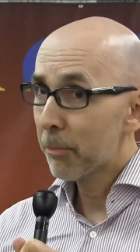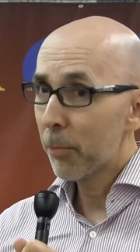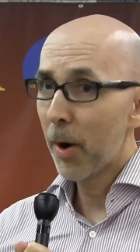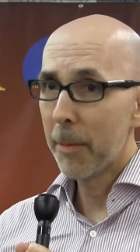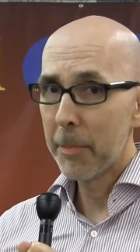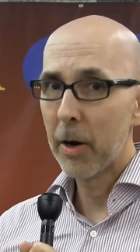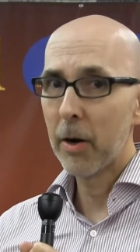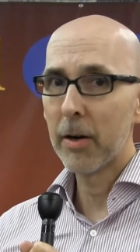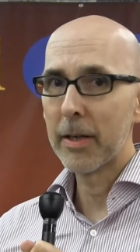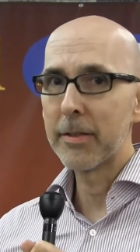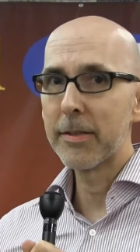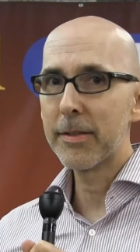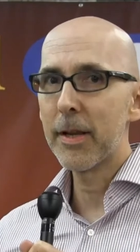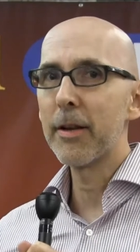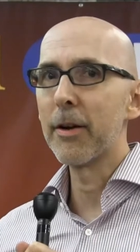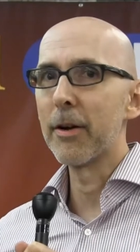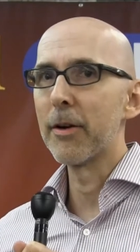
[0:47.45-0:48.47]
primarily
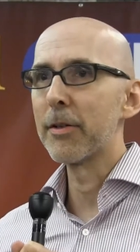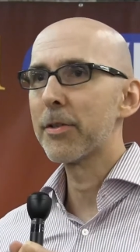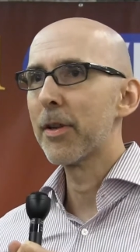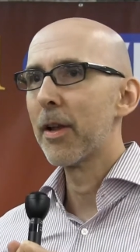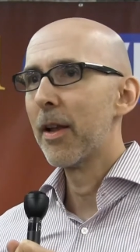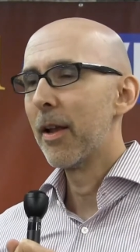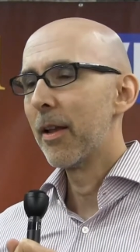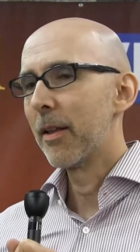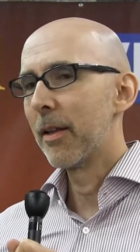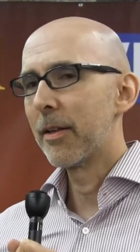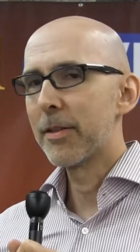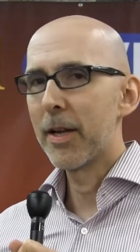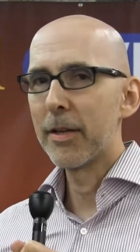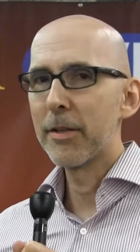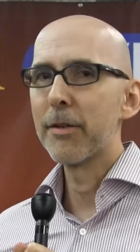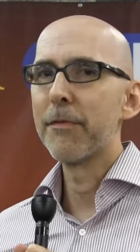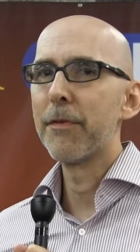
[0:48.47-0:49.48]
singers, they
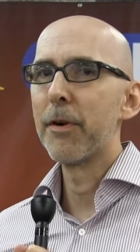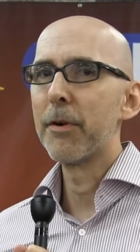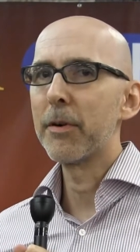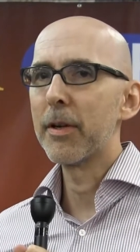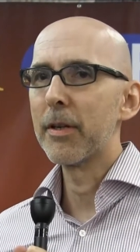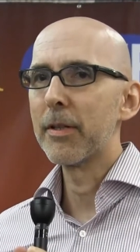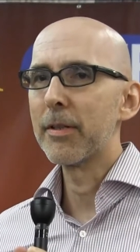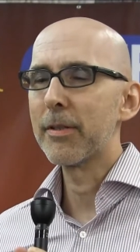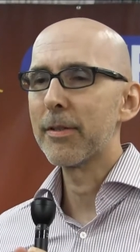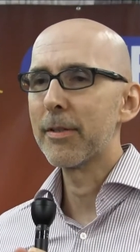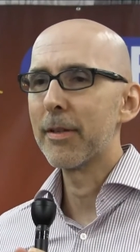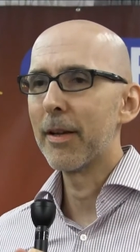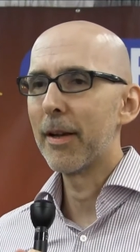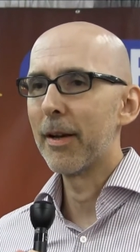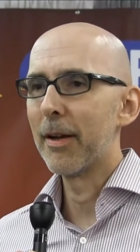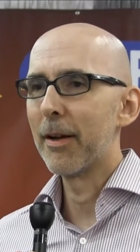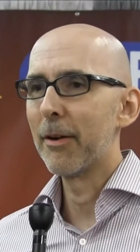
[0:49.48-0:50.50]
tend to focus,
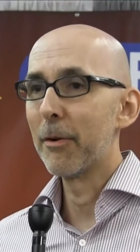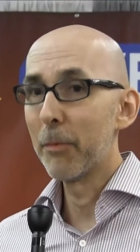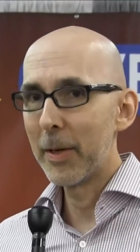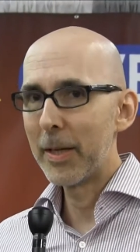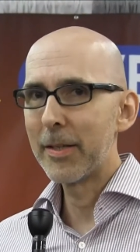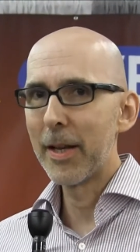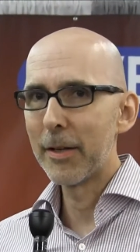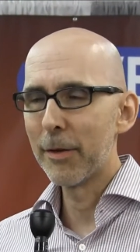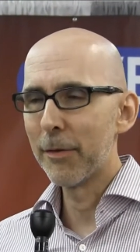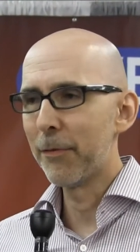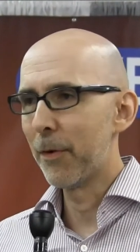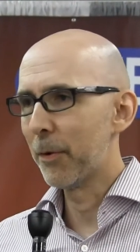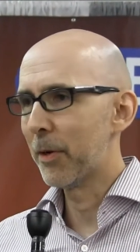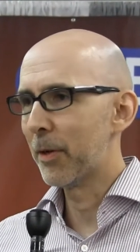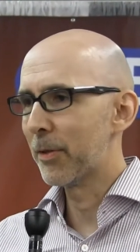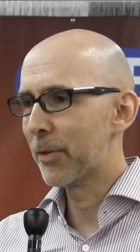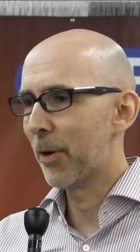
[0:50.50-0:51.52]
uh, or we tend to
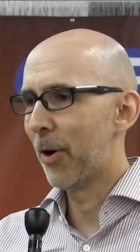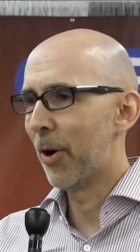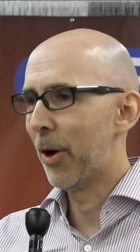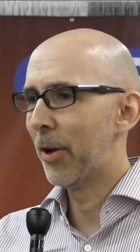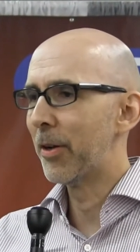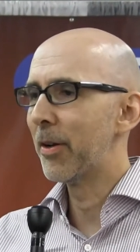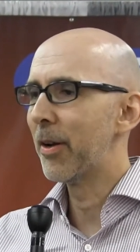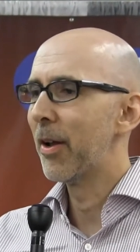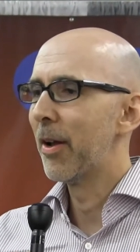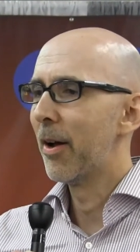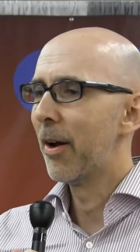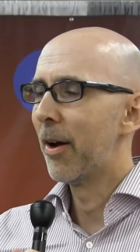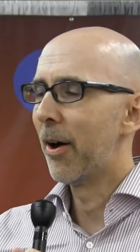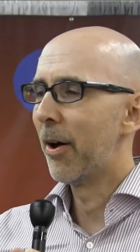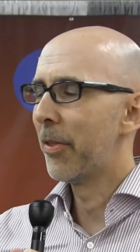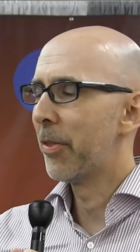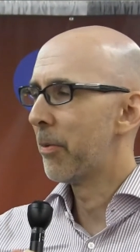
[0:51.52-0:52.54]
focus on
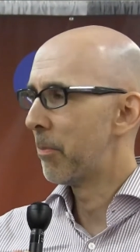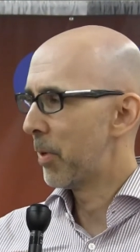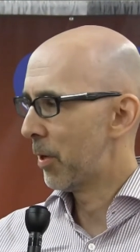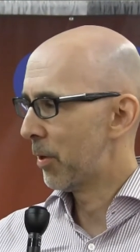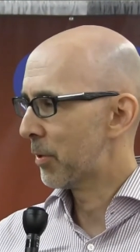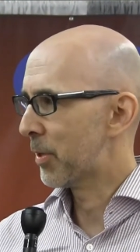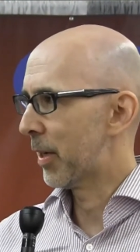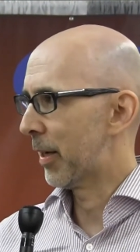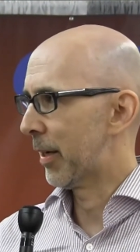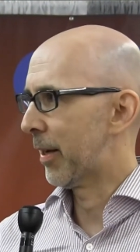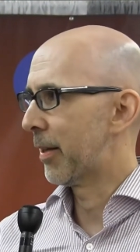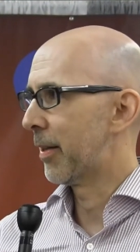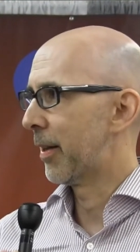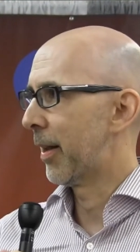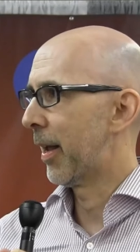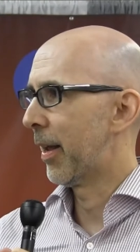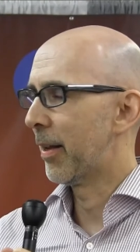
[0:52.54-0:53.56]
on the music
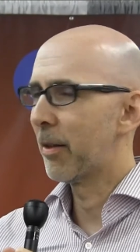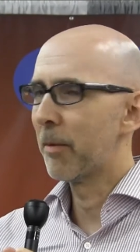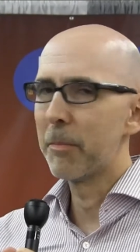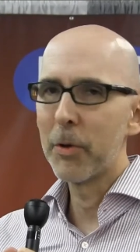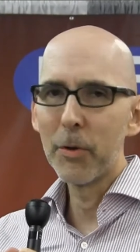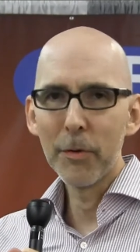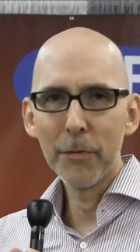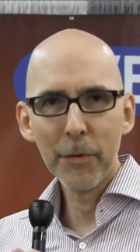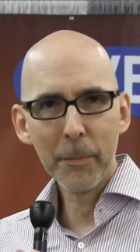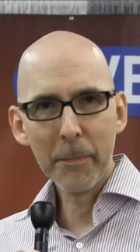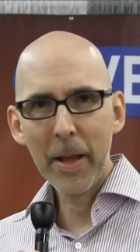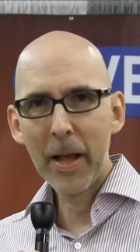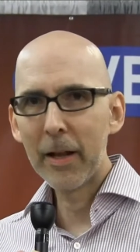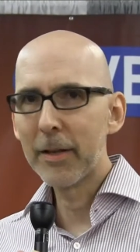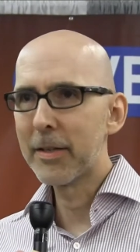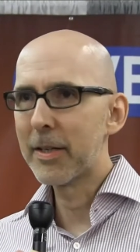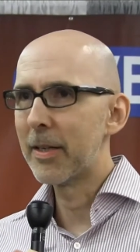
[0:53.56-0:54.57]
and, and the beautiful
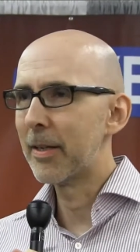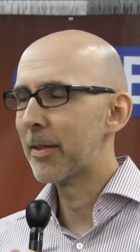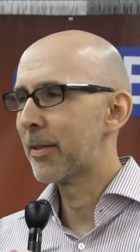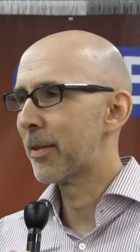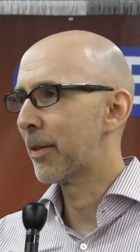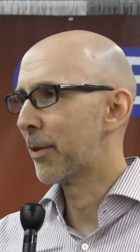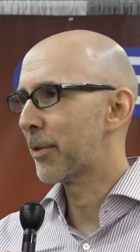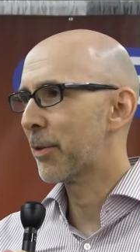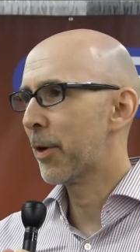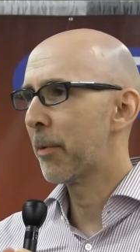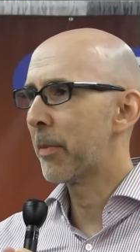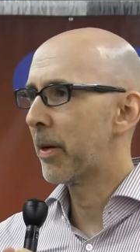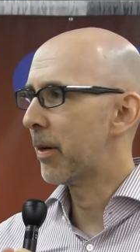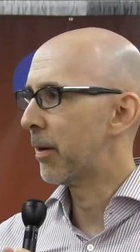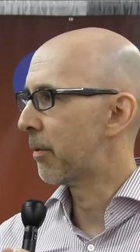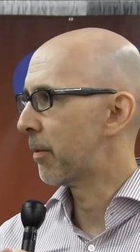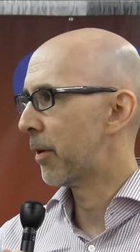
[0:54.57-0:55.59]
melodies. And there's so
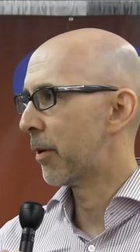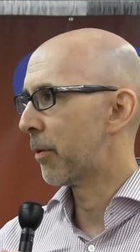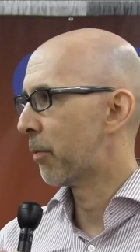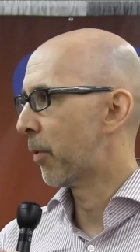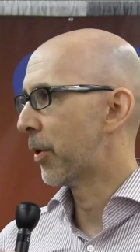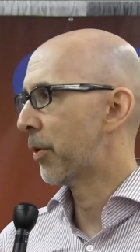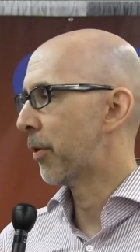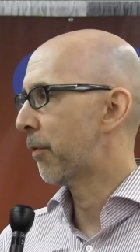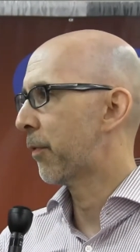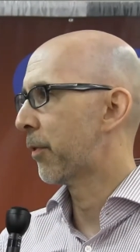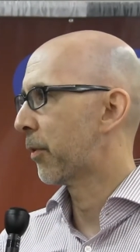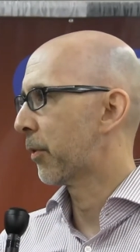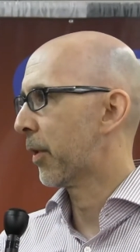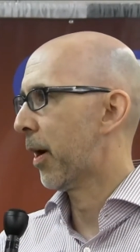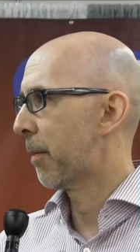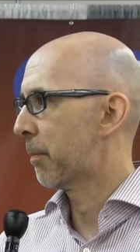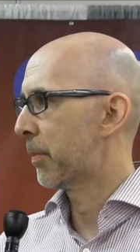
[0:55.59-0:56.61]
many, you know,
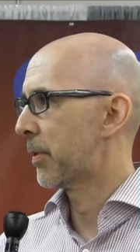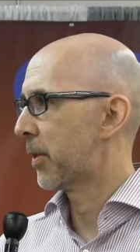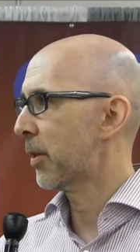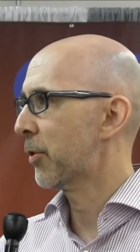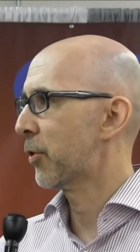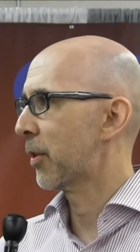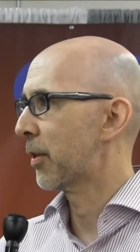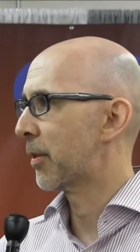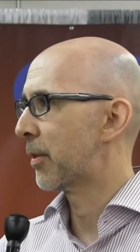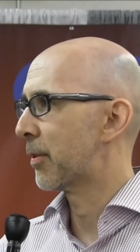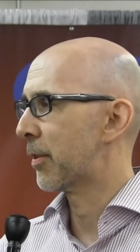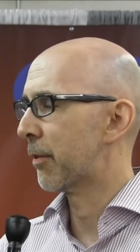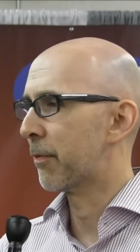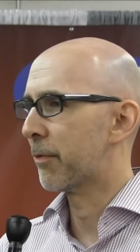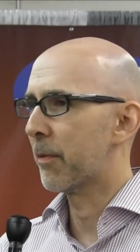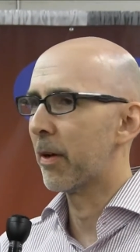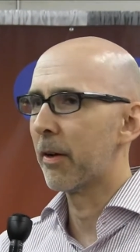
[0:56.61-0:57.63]
wonderful compositions
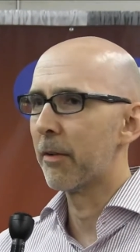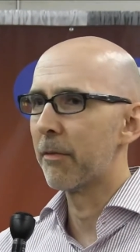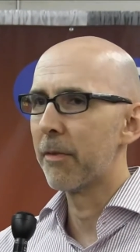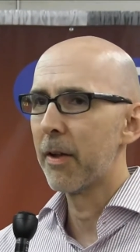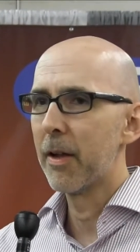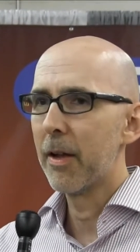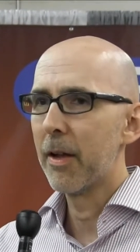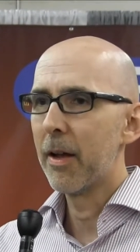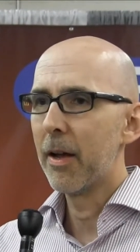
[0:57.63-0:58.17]
of, of